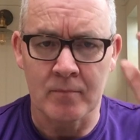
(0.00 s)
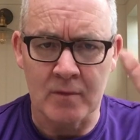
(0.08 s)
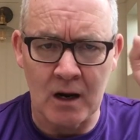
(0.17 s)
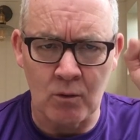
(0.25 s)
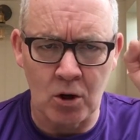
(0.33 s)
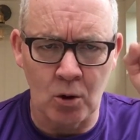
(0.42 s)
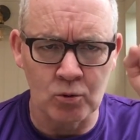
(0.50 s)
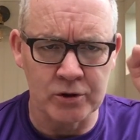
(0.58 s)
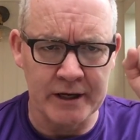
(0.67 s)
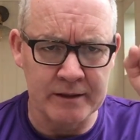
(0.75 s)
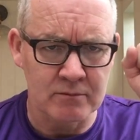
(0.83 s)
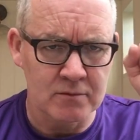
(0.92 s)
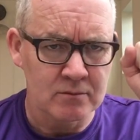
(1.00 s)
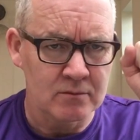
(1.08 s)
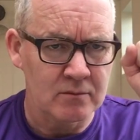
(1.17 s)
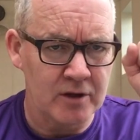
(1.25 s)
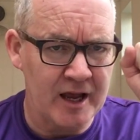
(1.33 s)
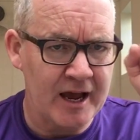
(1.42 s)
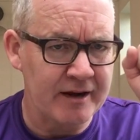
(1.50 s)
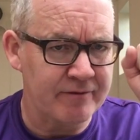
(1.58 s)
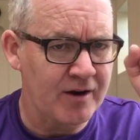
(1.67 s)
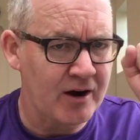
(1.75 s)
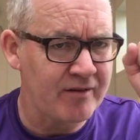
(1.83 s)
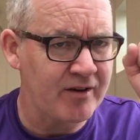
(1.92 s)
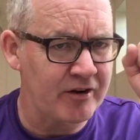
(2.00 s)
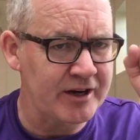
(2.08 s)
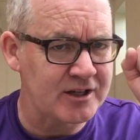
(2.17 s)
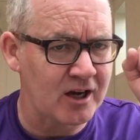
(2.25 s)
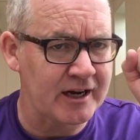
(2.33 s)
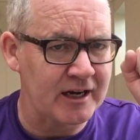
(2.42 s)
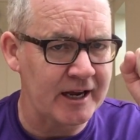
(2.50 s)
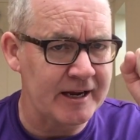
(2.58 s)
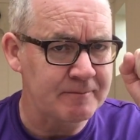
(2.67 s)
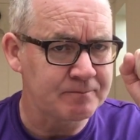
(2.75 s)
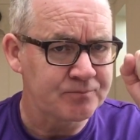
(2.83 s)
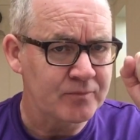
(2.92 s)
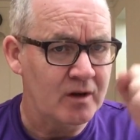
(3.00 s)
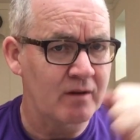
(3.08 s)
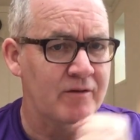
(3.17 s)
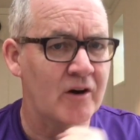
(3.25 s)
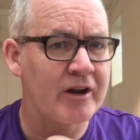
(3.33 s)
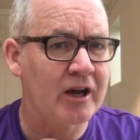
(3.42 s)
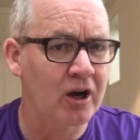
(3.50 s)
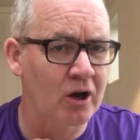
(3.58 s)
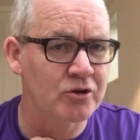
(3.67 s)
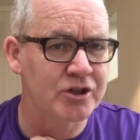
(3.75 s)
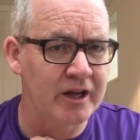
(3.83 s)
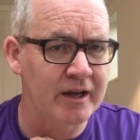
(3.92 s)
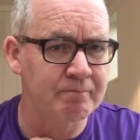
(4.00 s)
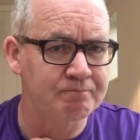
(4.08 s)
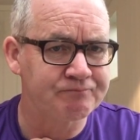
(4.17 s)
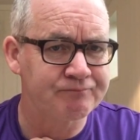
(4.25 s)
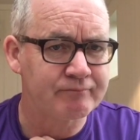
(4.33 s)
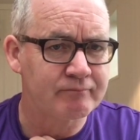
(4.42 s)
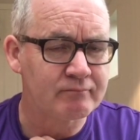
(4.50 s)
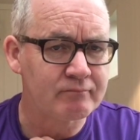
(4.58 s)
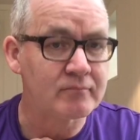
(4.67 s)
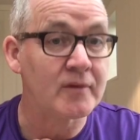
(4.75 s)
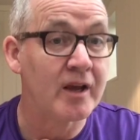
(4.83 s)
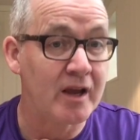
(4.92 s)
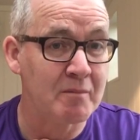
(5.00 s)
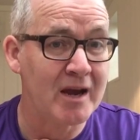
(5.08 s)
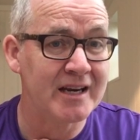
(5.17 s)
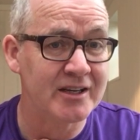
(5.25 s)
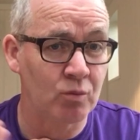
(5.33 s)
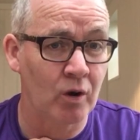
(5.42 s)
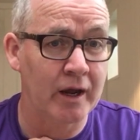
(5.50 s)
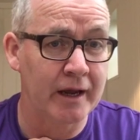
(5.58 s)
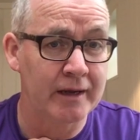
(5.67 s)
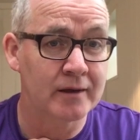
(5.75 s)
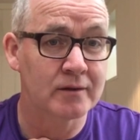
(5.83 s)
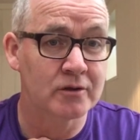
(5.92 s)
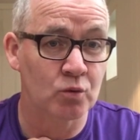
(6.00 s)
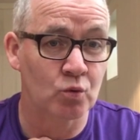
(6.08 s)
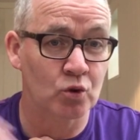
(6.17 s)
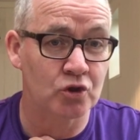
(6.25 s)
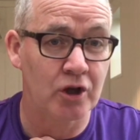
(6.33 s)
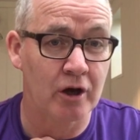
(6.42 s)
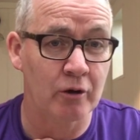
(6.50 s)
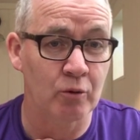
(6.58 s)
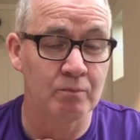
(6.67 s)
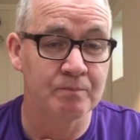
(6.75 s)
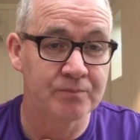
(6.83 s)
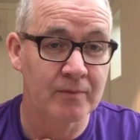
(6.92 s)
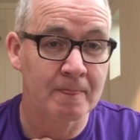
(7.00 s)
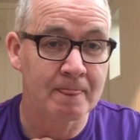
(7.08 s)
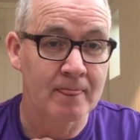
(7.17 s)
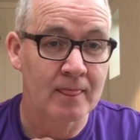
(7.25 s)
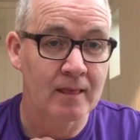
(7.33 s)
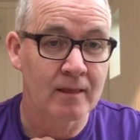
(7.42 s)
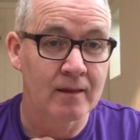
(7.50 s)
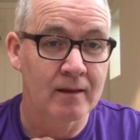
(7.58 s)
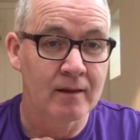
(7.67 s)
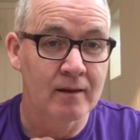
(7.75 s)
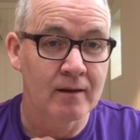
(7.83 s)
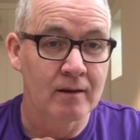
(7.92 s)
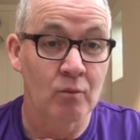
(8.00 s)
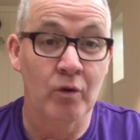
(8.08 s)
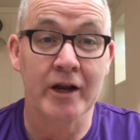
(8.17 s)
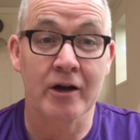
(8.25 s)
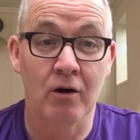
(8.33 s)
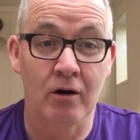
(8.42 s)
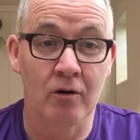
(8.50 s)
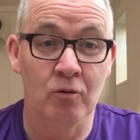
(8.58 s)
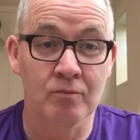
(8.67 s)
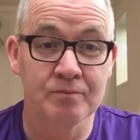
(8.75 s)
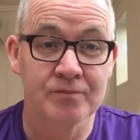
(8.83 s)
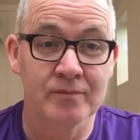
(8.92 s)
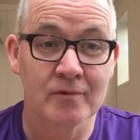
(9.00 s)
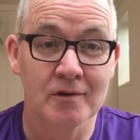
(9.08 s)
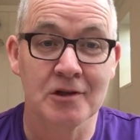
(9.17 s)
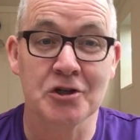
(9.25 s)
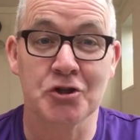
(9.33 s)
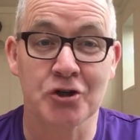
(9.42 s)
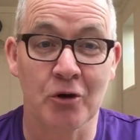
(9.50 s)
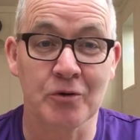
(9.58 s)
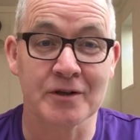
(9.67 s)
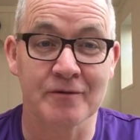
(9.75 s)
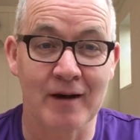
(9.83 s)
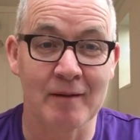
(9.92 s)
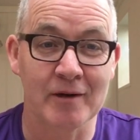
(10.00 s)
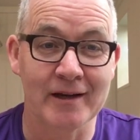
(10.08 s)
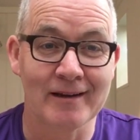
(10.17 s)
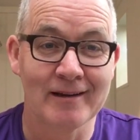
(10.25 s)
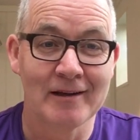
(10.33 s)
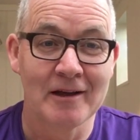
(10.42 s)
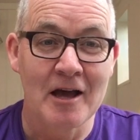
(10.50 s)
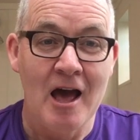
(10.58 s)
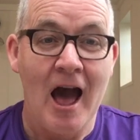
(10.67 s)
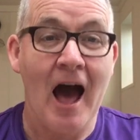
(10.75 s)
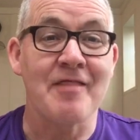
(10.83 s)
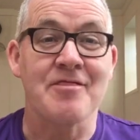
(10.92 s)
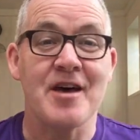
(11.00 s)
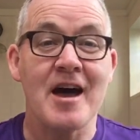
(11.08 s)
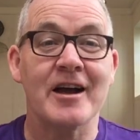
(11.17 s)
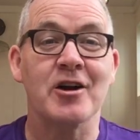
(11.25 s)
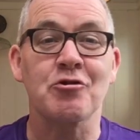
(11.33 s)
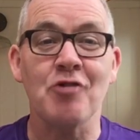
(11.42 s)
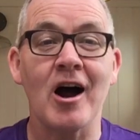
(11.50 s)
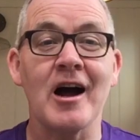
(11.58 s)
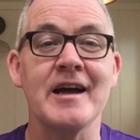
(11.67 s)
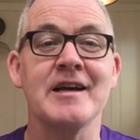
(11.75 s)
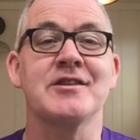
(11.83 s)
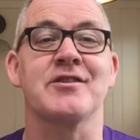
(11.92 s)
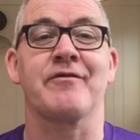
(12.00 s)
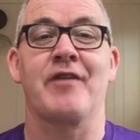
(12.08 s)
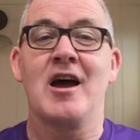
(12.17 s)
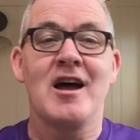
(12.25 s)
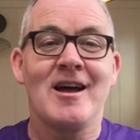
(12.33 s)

Now, holding the egg very, very tightly and very close to him, he made his way towards home. And when he got home, he showed his family, and their cries of